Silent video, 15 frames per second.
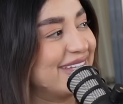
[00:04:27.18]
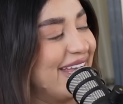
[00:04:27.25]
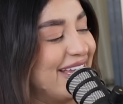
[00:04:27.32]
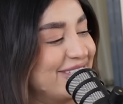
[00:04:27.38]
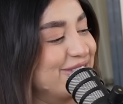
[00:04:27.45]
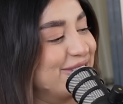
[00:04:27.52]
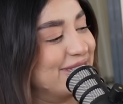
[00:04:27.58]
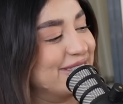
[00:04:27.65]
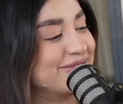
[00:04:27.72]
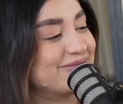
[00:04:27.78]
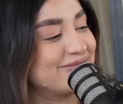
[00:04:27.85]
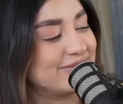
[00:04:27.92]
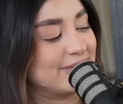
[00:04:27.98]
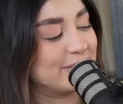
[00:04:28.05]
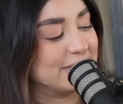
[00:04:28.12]
Yeah, do it.
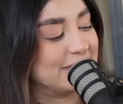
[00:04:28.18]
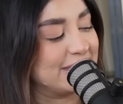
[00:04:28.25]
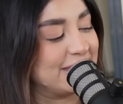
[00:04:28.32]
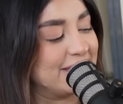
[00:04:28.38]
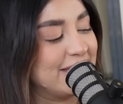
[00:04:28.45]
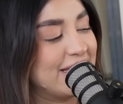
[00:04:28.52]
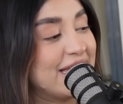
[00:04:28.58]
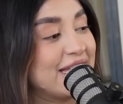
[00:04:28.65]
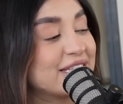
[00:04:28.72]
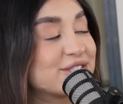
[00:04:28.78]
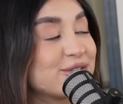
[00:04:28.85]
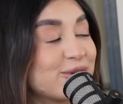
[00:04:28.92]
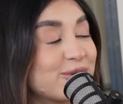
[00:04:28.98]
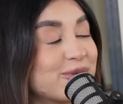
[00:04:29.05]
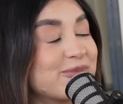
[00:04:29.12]
Okay, ready?
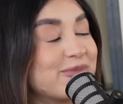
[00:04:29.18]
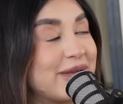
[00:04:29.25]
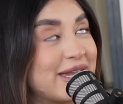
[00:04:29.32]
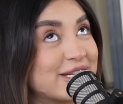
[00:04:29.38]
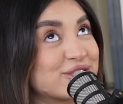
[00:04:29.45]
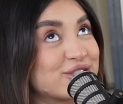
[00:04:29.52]
So, so, make so.